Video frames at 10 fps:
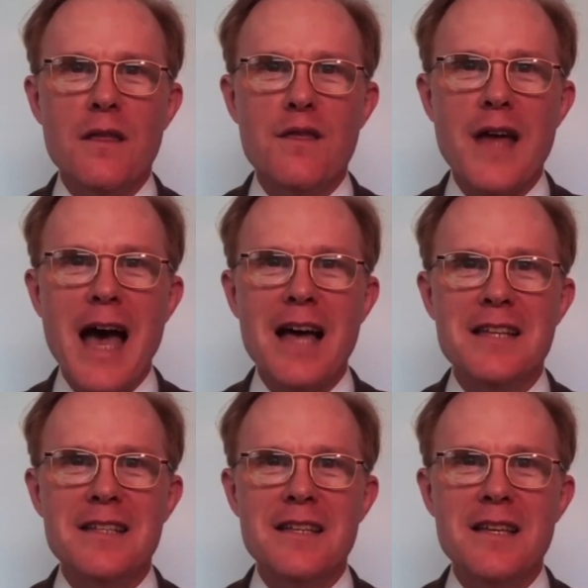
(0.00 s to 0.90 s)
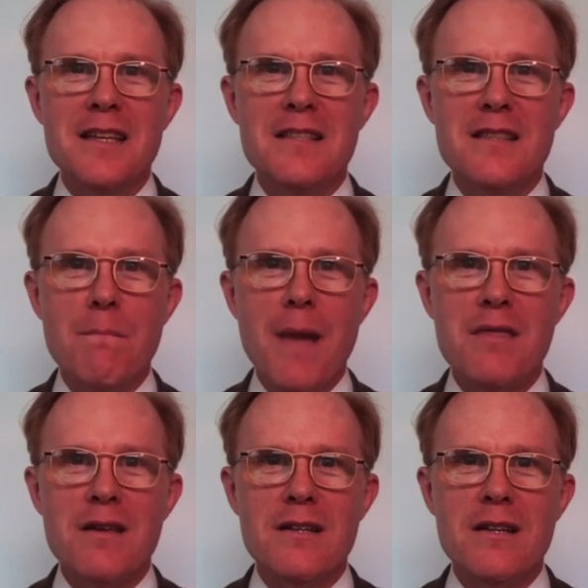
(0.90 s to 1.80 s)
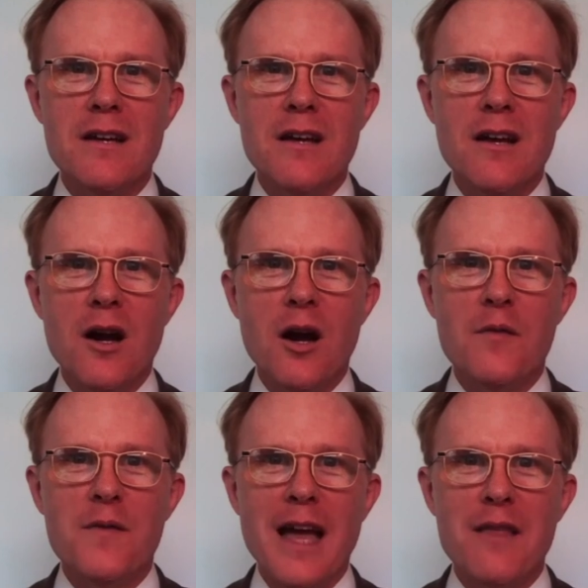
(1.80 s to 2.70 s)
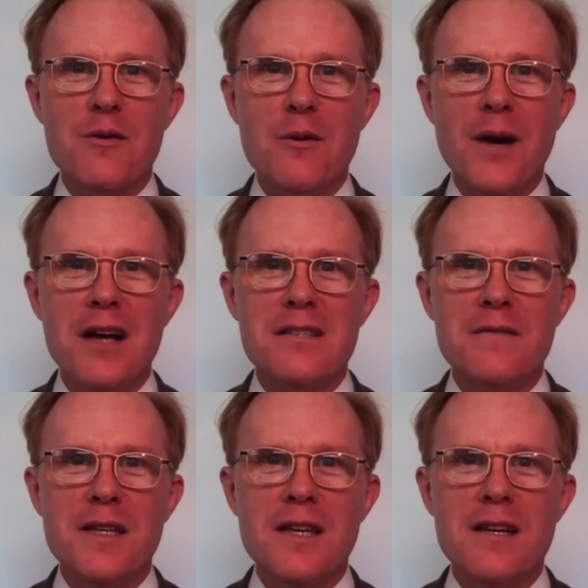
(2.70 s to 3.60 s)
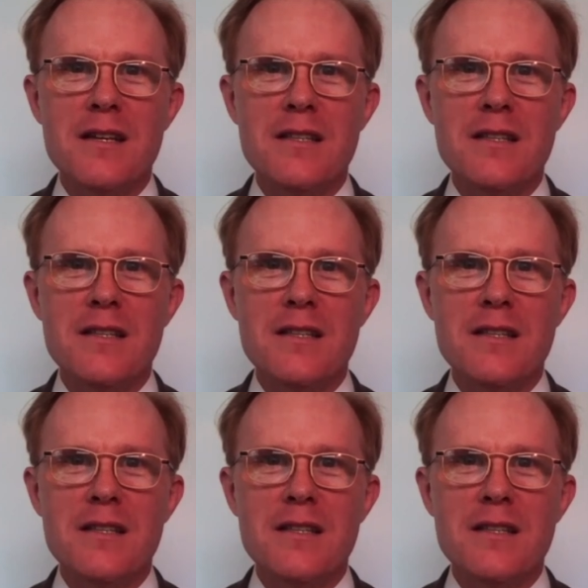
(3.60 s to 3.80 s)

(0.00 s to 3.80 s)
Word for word: that is the method of anthroposophy.